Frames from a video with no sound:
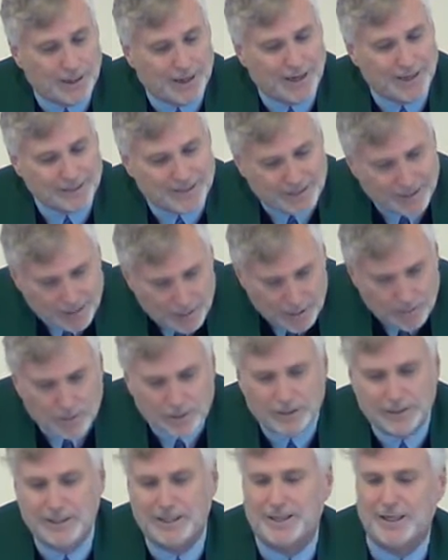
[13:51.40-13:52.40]
I
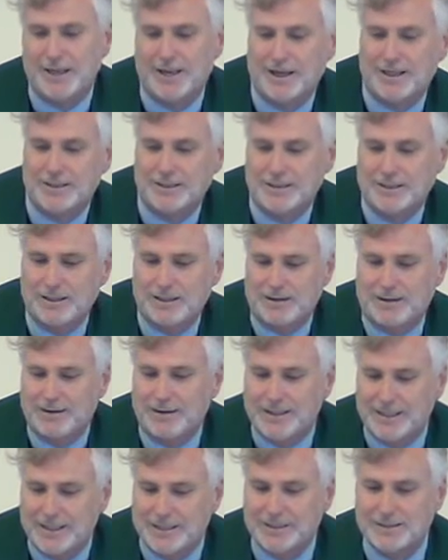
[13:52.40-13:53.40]
totally get that
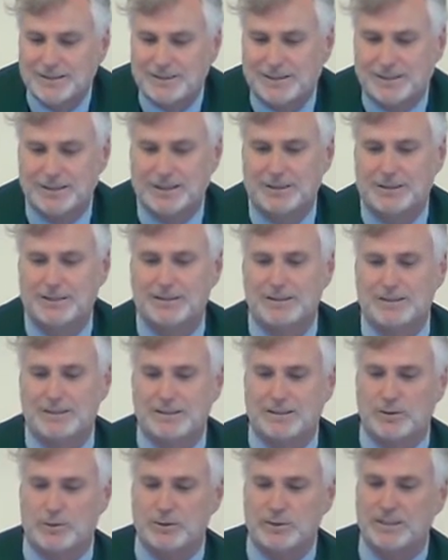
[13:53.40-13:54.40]
our instinct is
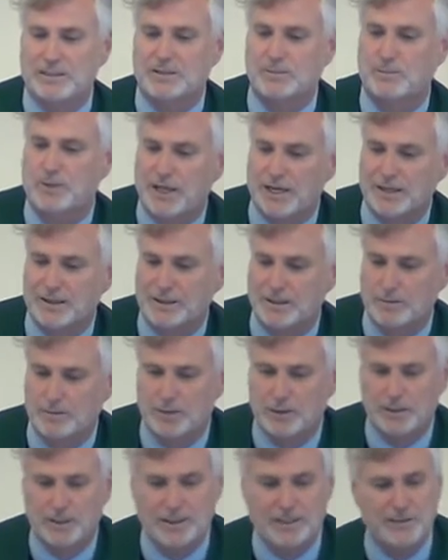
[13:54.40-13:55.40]
to respect the
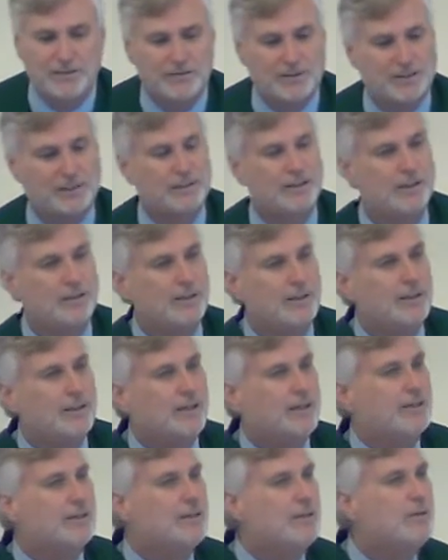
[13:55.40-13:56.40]
beliefs
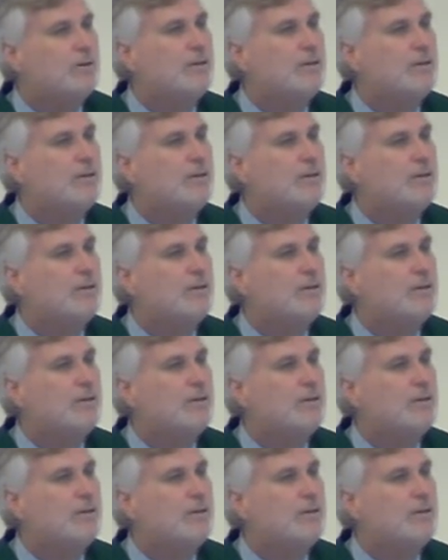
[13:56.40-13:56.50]
and the